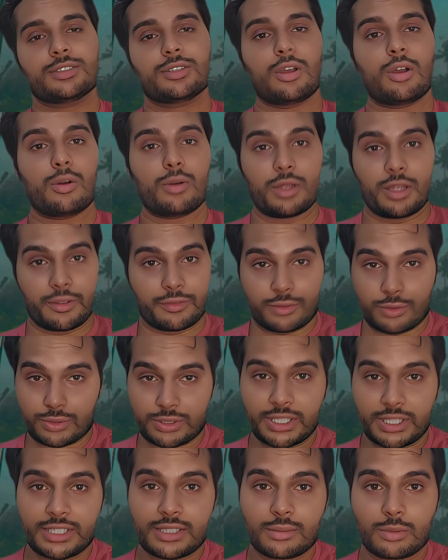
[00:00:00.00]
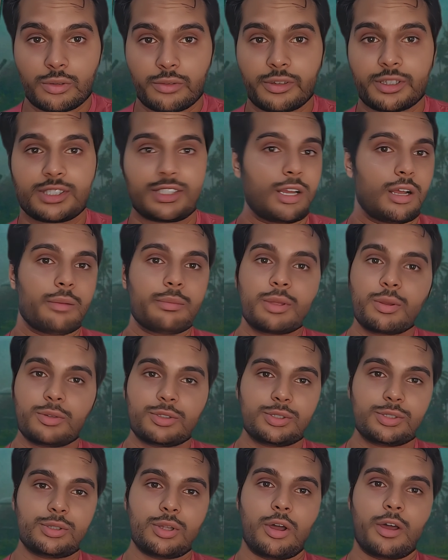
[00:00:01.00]
So if you've seen the movie, tell me
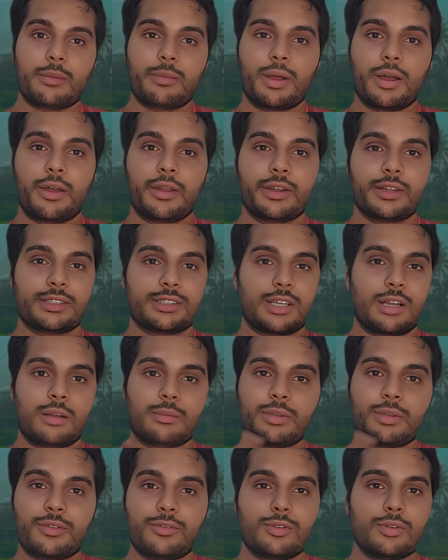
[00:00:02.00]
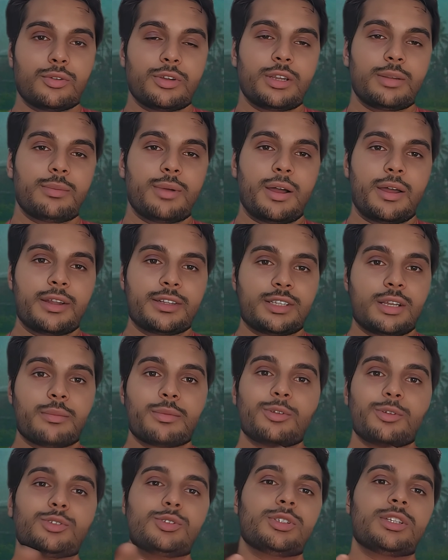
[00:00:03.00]
what you thought about it. Tell me if you agree about it. Tell
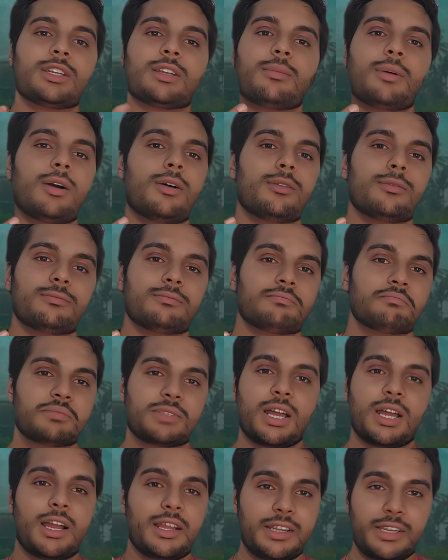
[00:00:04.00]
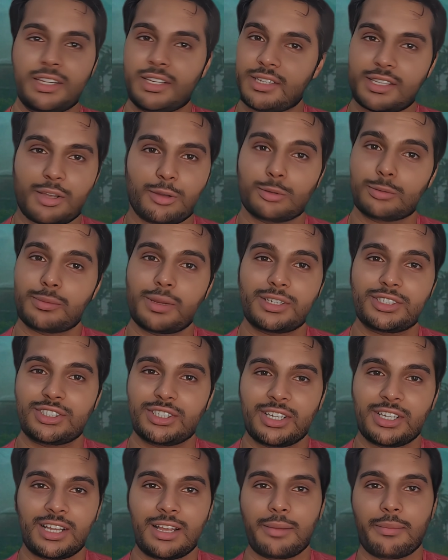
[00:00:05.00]
me what you think about the ideas I was
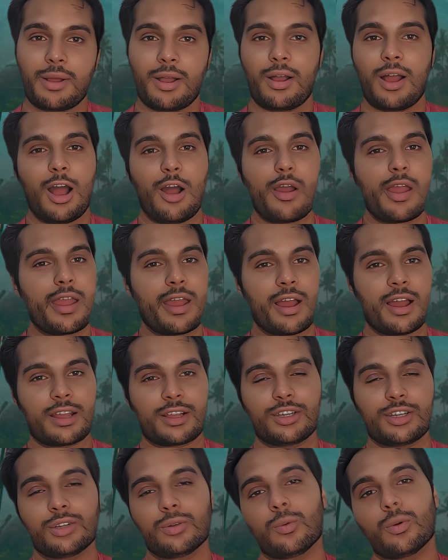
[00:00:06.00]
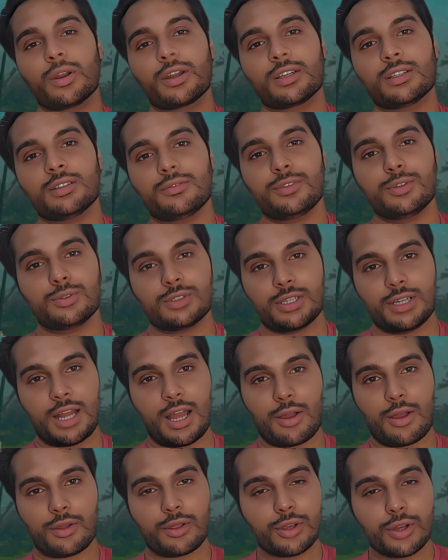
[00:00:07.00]
mentioning about how AI could work in the future
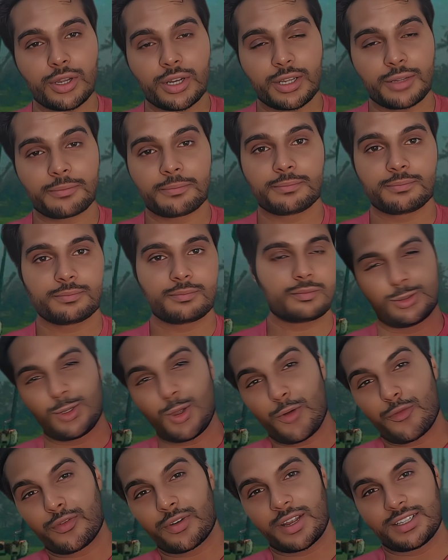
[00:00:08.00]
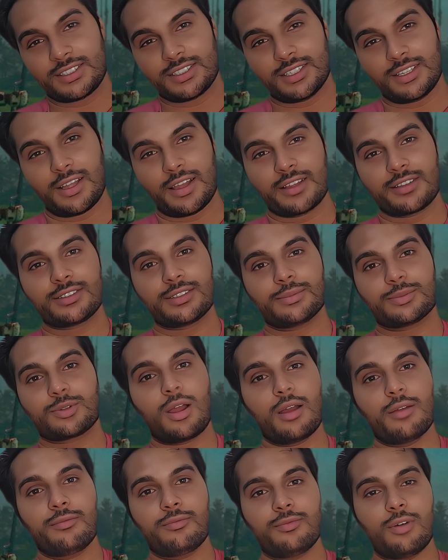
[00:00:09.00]
and how it couldn't. Don't forget to like,
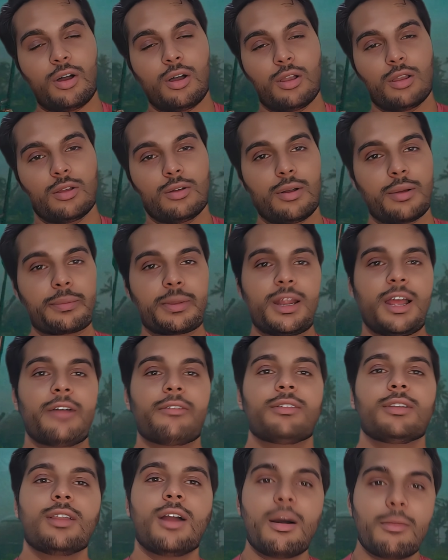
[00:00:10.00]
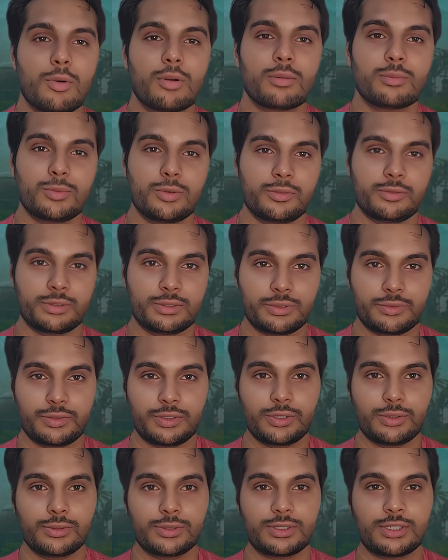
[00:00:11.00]
subscribe, follow. I'm going to have a lot more movie
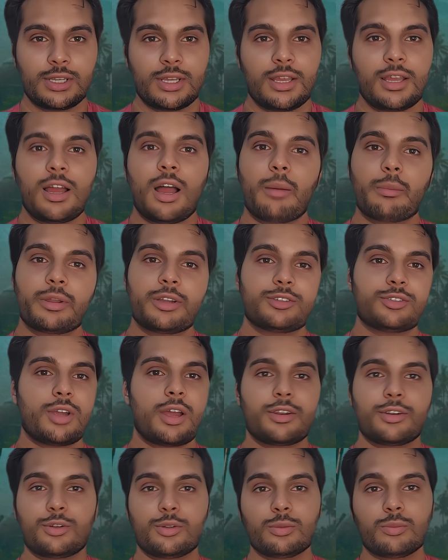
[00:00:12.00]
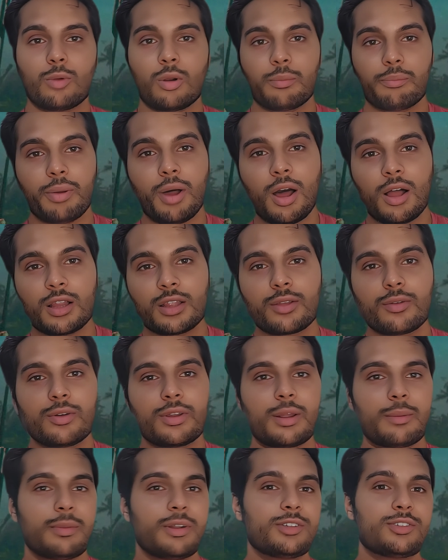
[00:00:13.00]
reviews. I'm going to try to do more
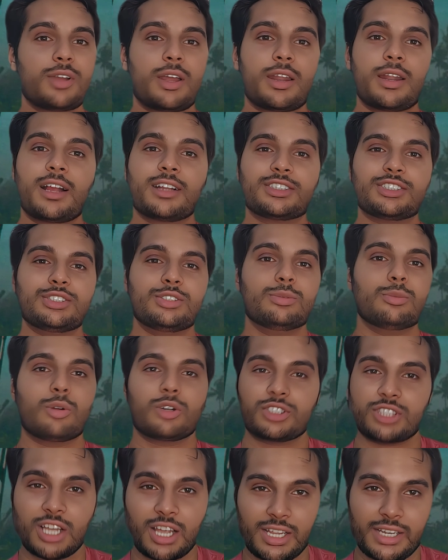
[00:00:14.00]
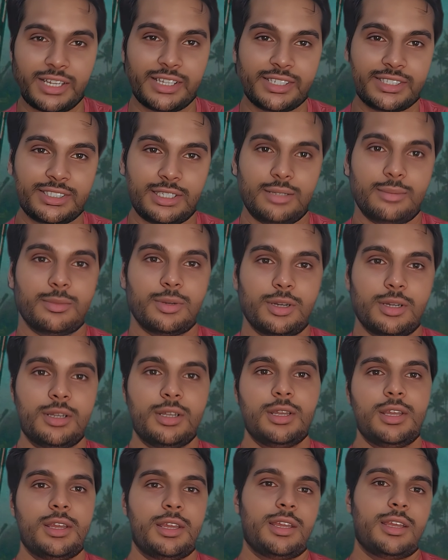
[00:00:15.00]
Bollywood. I'm going to try to actually do more Chinese
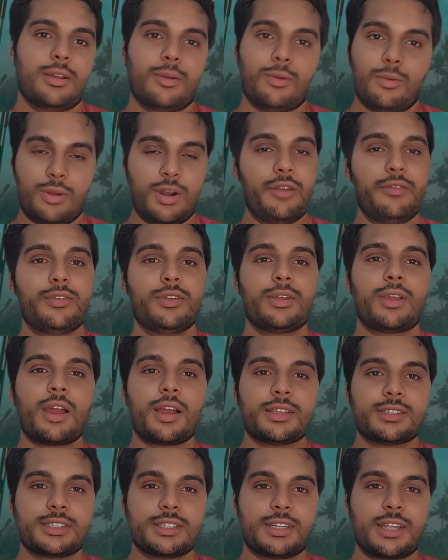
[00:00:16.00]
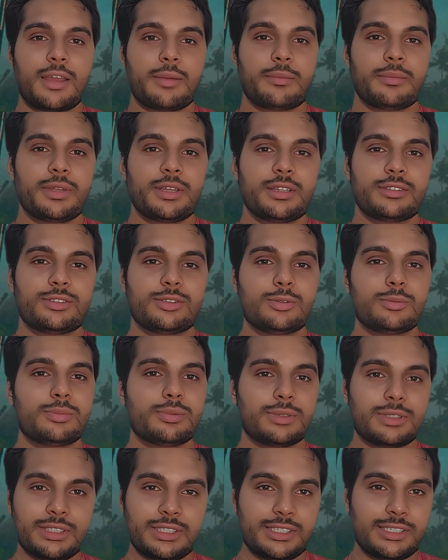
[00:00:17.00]
cinema. Whatever you guys can get me into,
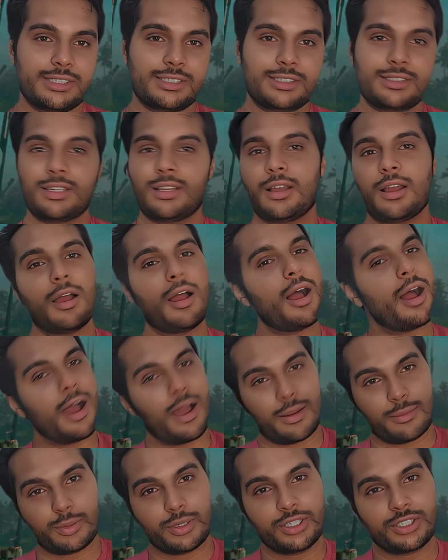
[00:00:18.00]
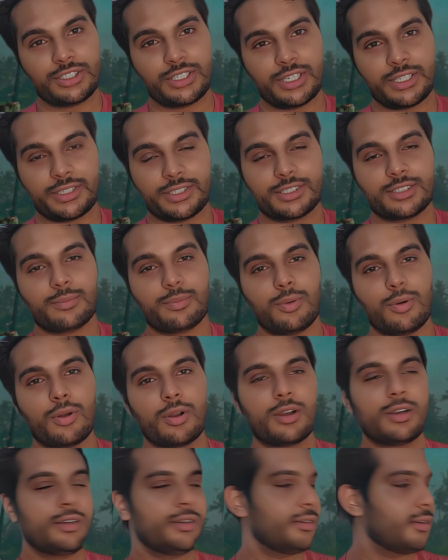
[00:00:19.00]
please. I appreciate the
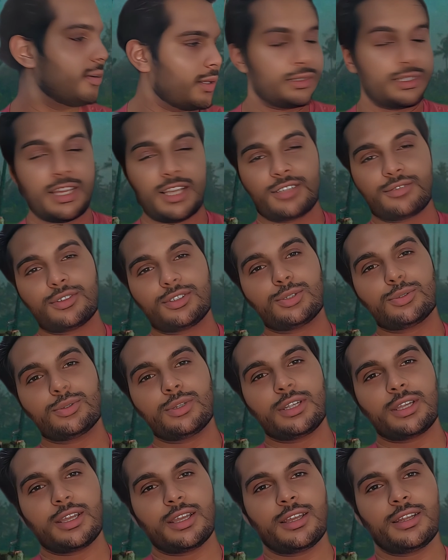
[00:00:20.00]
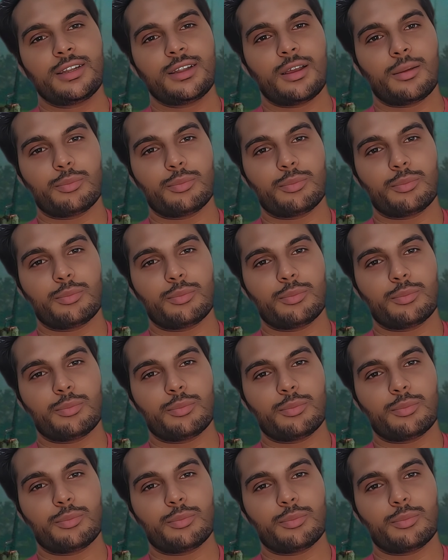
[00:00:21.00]
support. Thanks for tuning in.